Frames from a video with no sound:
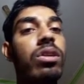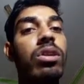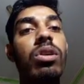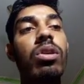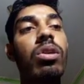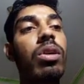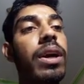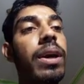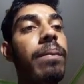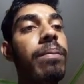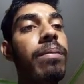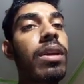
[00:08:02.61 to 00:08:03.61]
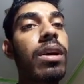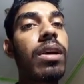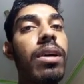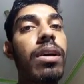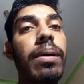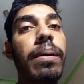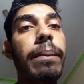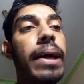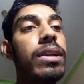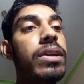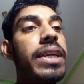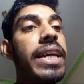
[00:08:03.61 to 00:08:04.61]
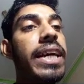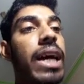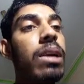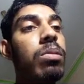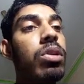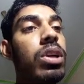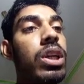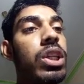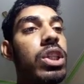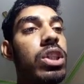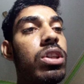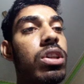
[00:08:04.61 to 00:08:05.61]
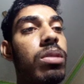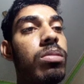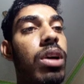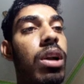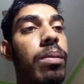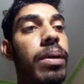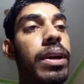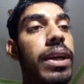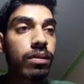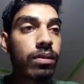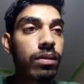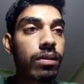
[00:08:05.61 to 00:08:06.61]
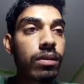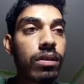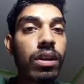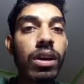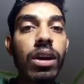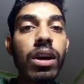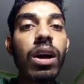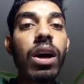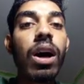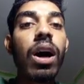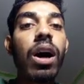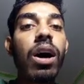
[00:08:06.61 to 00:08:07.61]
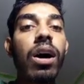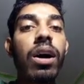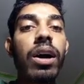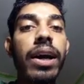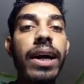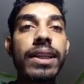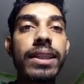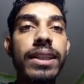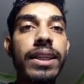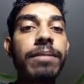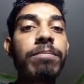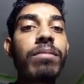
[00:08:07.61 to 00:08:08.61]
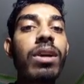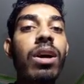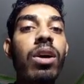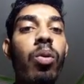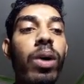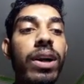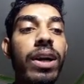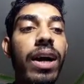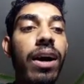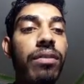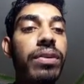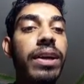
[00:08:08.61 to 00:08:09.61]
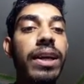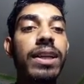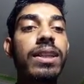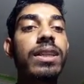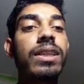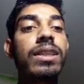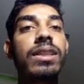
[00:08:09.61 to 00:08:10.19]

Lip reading: Okay, by the decarboxylation of the aromatic, here see what happening in this